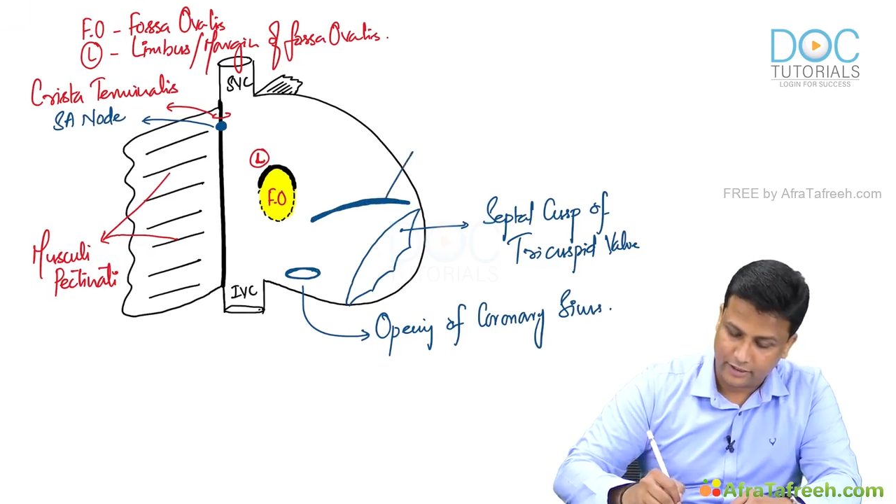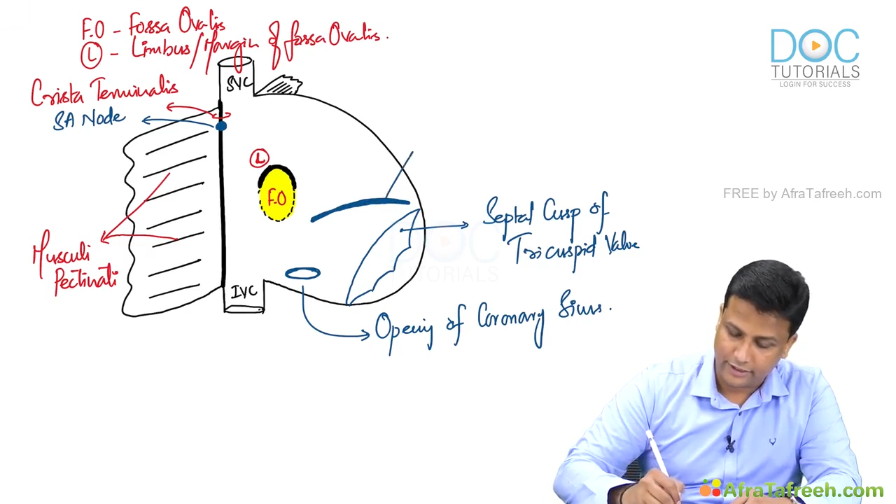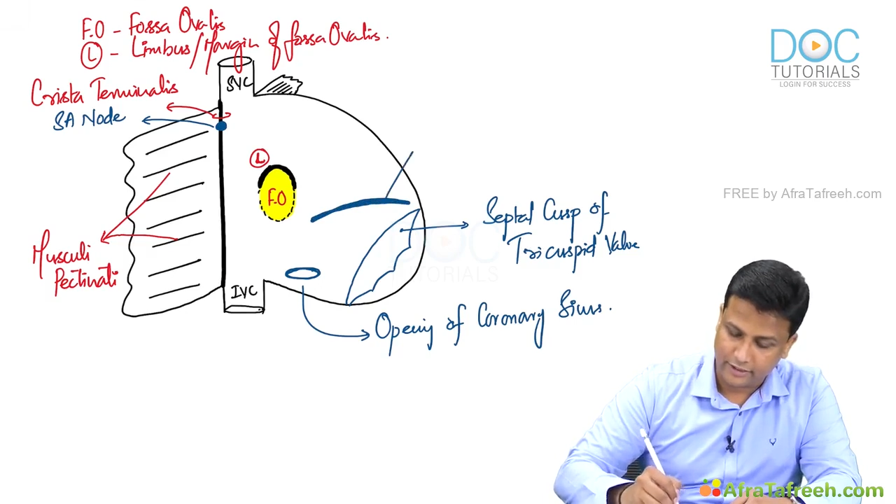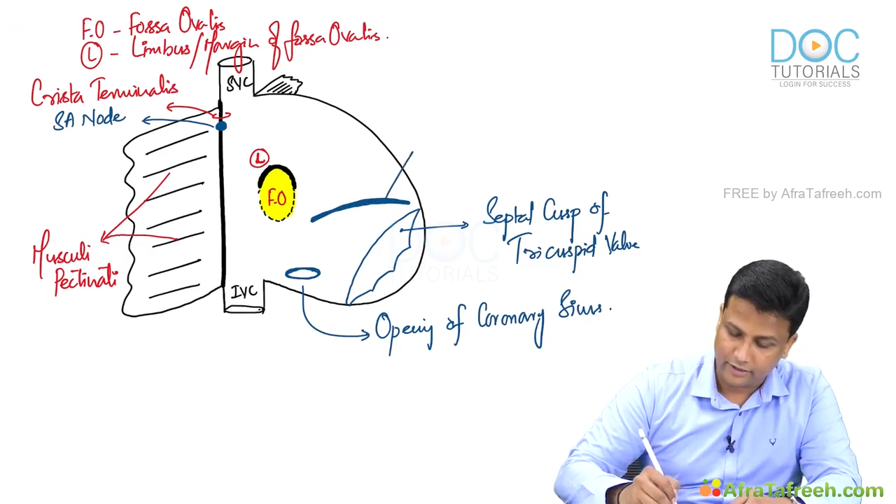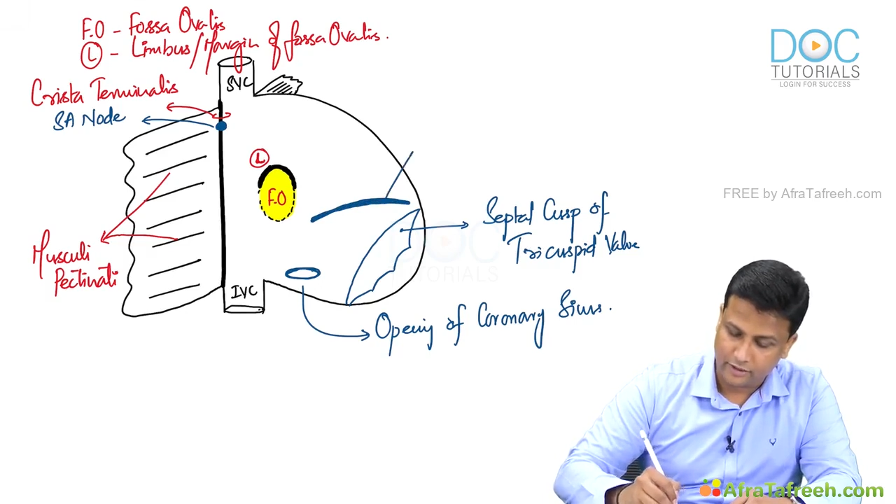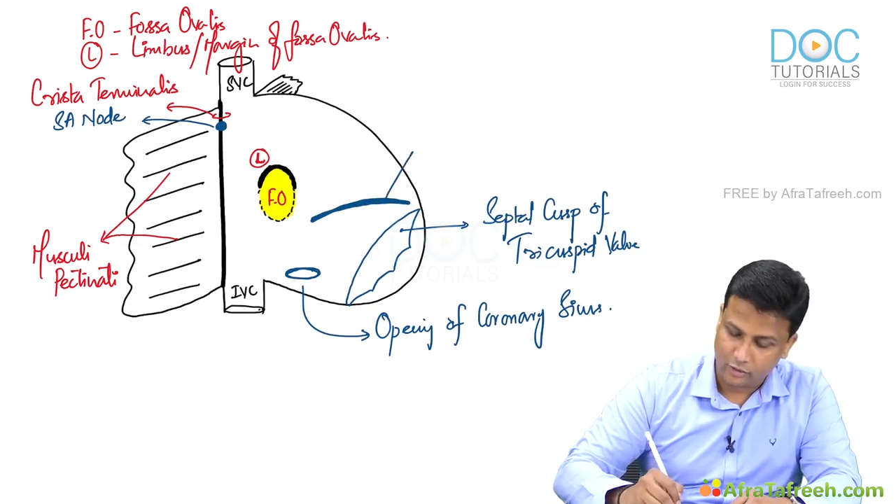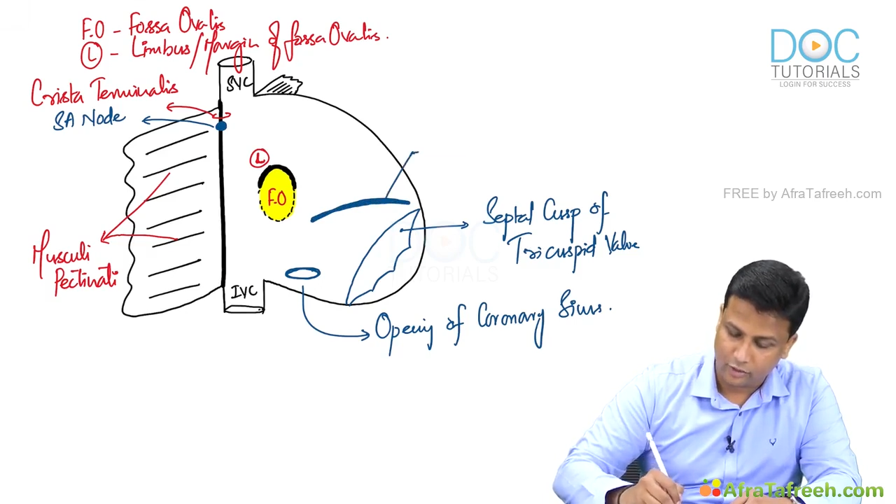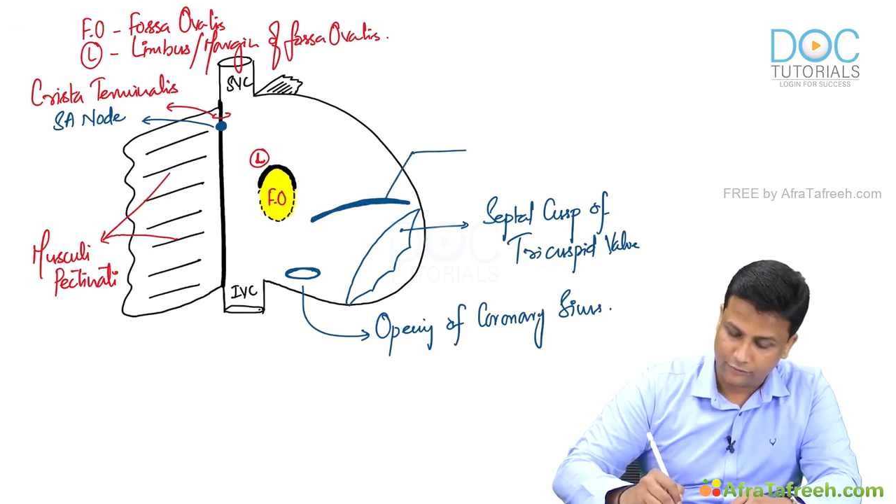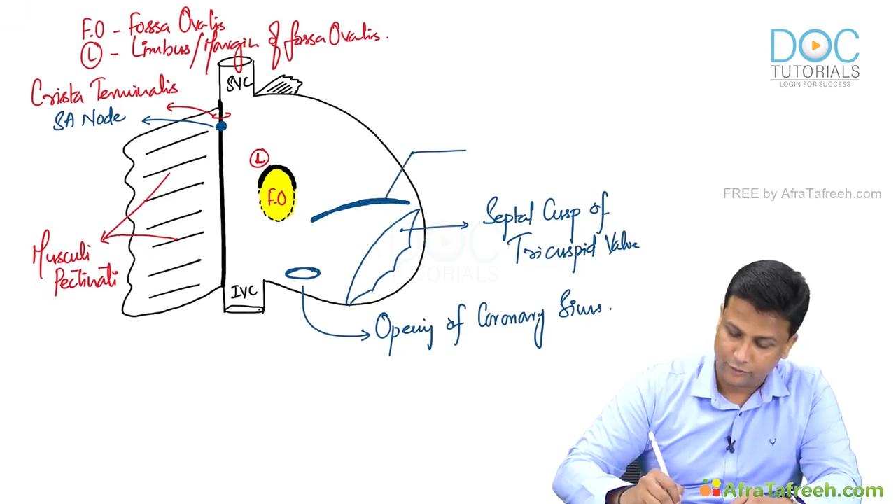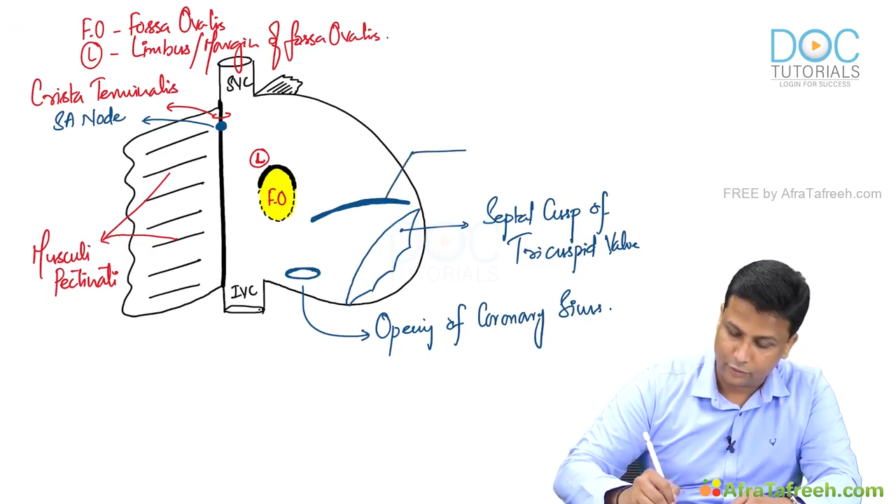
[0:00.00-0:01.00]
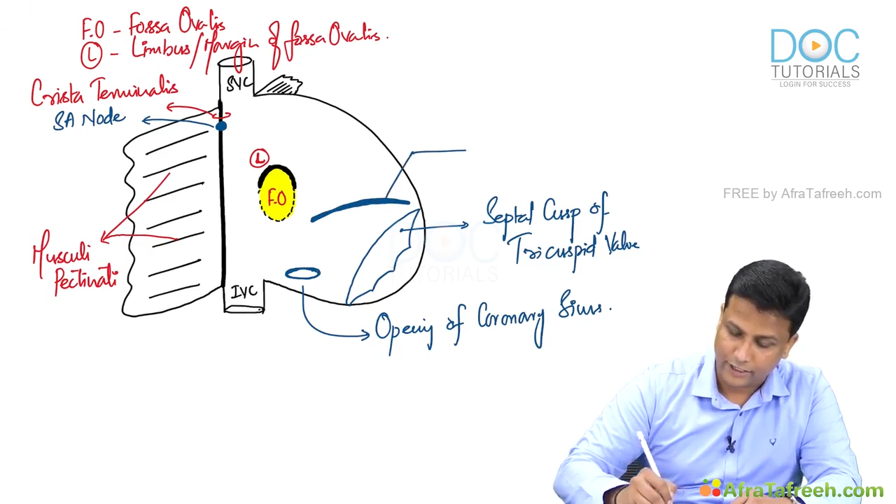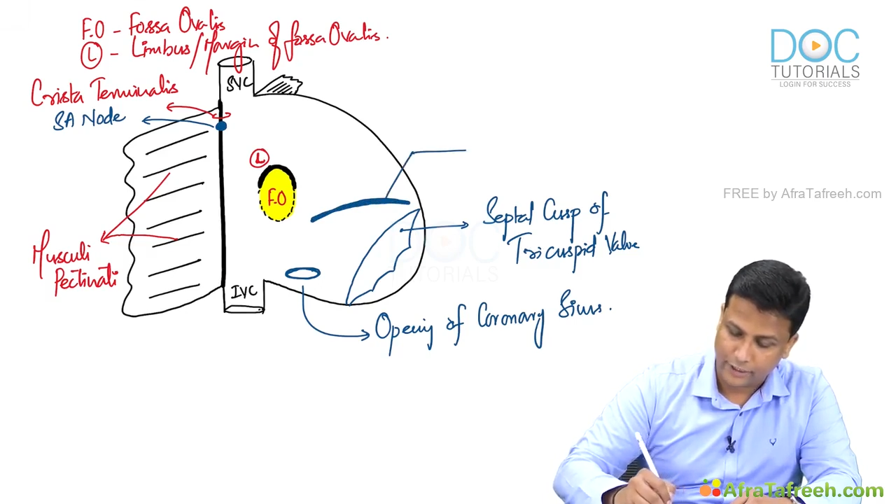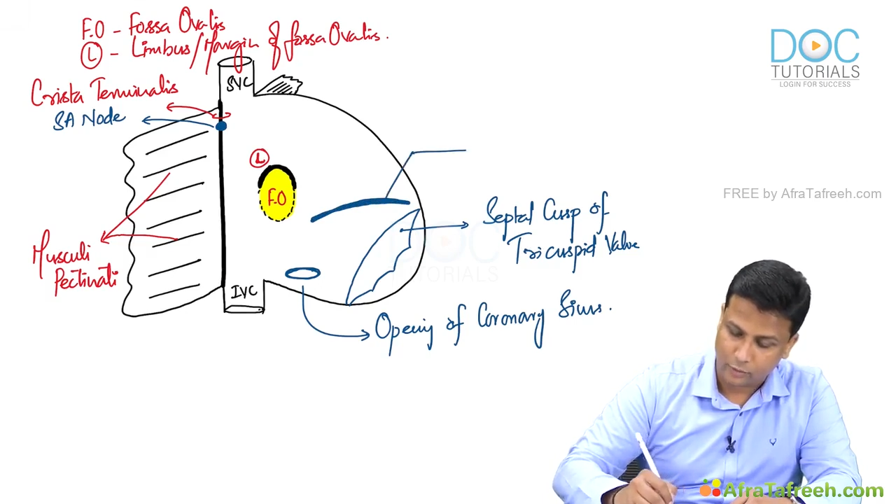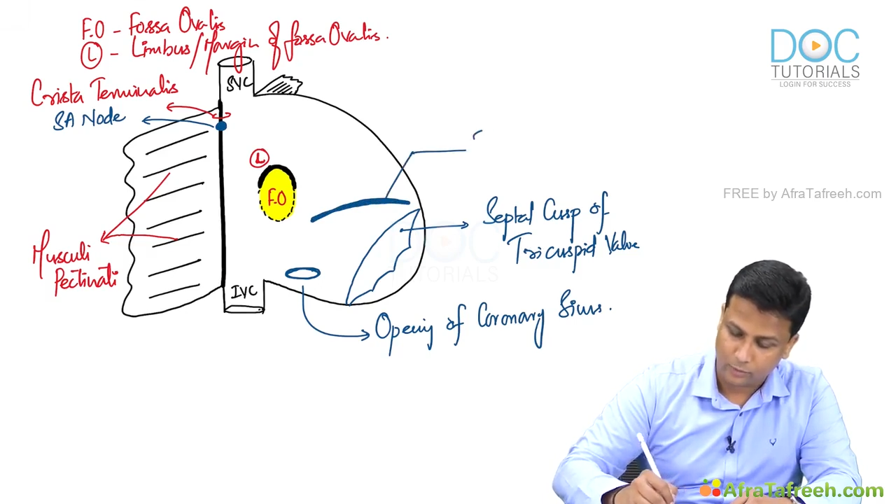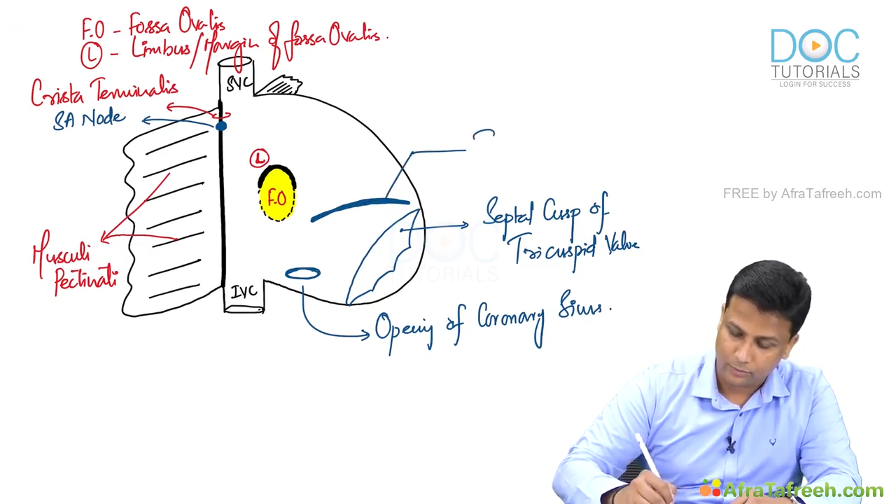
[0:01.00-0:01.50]
tendon of
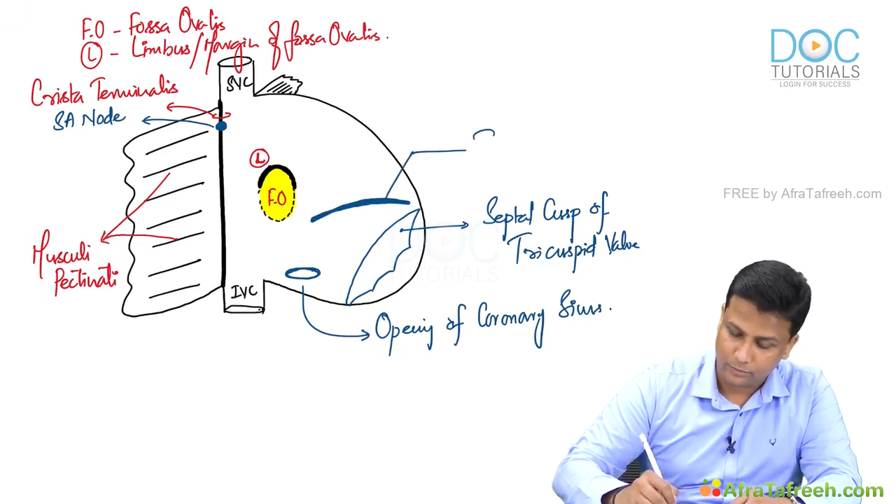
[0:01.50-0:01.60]
Todaro.